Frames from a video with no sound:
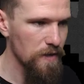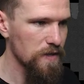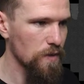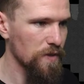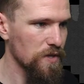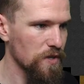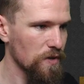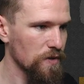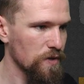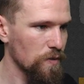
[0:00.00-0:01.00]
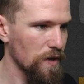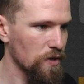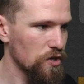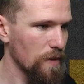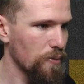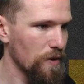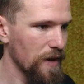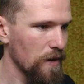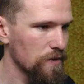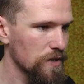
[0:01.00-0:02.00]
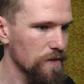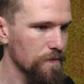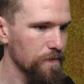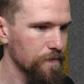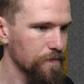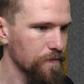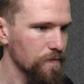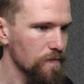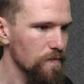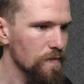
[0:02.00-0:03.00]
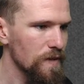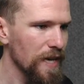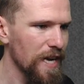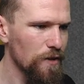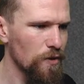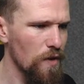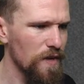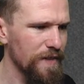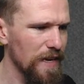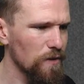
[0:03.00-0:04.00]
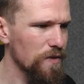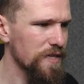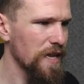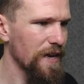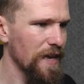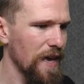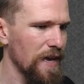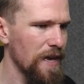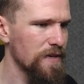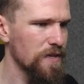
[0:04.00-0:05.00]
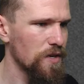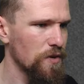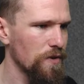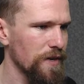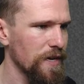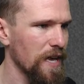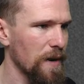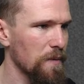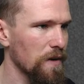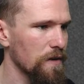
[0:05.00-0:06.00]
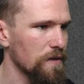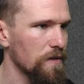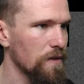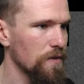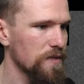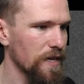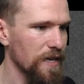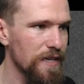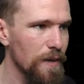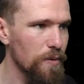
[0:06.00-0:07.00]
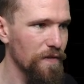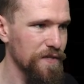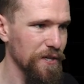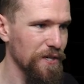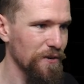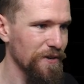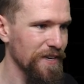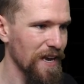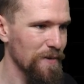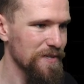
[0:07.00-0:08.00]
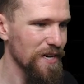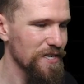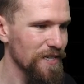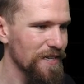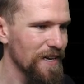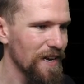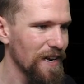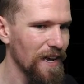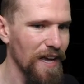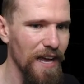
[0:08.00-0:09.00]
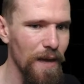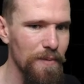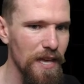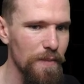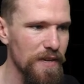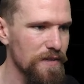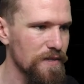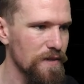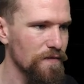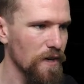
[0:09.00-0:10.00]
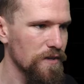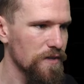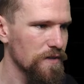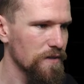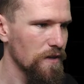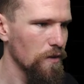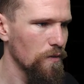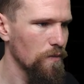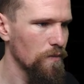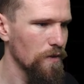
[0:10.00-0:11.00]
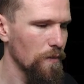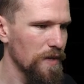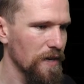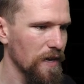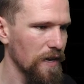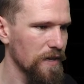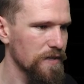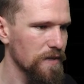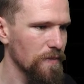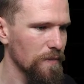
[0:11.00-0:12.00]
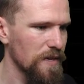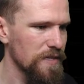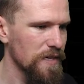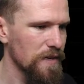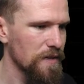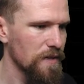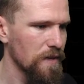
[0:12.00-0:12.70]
So we're just going to jump on out, head on over. That looks like a security camera. Looks like a number of security cameras, actually. Can we get into the front? No, we can't. But I'm guessing...